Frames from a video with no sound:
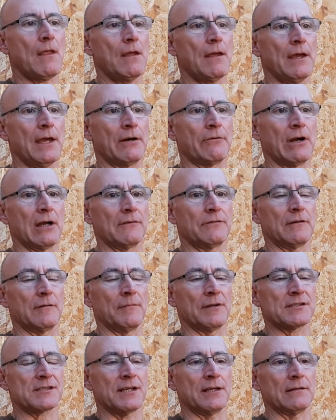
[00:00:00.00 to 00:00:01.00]
air rifle
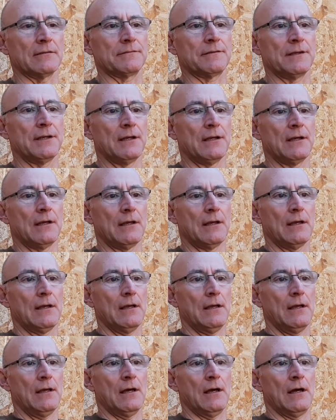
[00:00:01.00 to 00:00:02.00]
myself,
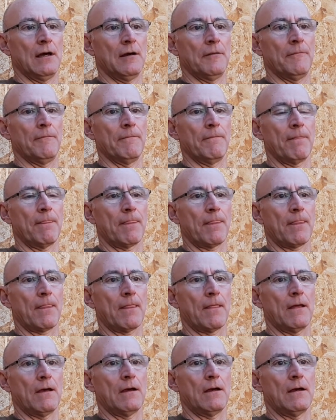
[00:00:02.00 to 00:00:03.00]

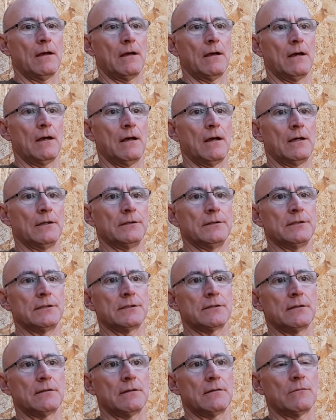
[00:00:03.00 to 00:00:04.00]

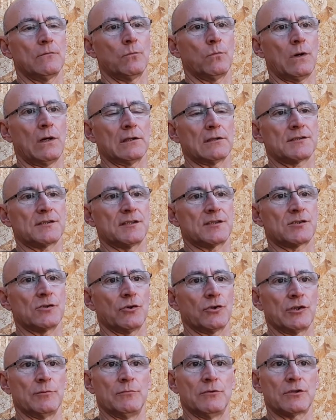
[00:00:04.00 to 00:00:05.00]
and whilst it's
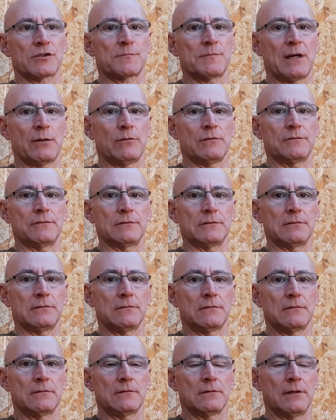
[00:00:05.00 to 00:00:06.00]
not the most powerful
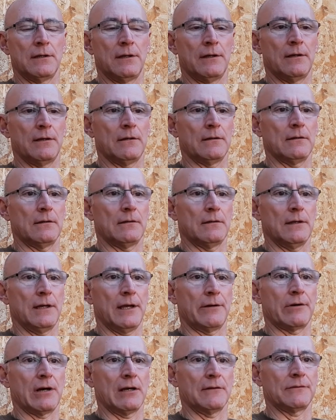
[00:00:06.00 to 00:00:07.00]

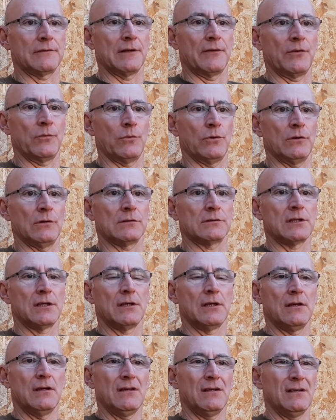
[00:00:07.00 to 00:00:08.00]
air rifle in the world,
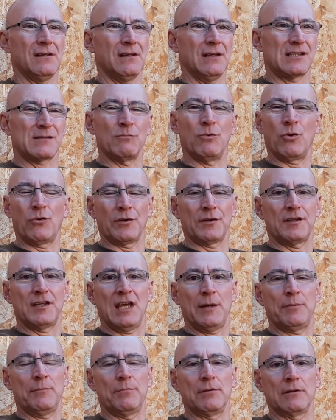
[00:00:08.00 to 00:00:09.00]
it's more than
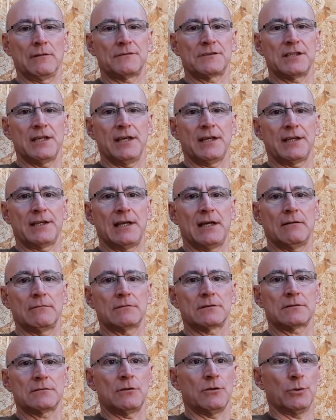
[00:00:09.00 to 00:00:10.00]
capable of taking
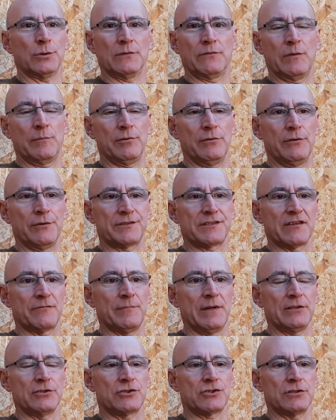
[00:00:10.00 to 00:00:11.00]
out all of the birds I've
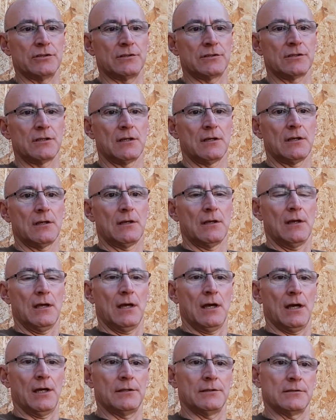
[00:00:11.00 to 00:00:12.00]
mentioned,
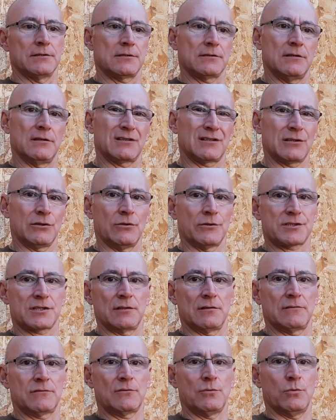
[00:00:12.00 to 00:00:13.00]
and at close
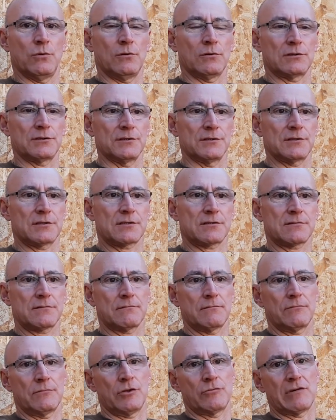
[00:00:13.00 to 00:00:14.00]
enough quarters
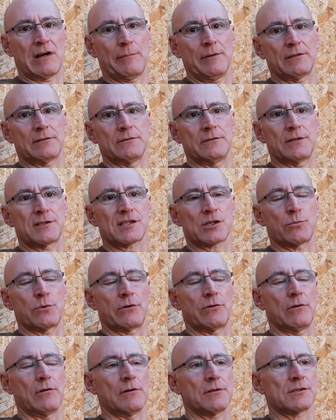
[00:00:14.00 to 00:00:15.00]
the rabbit and the
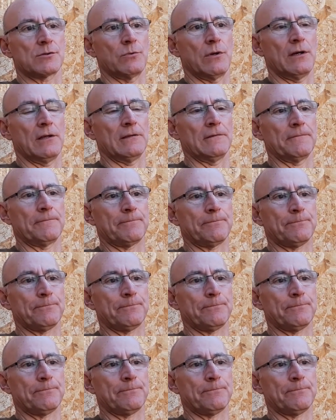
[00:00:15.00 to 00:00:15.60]
squirrel as well.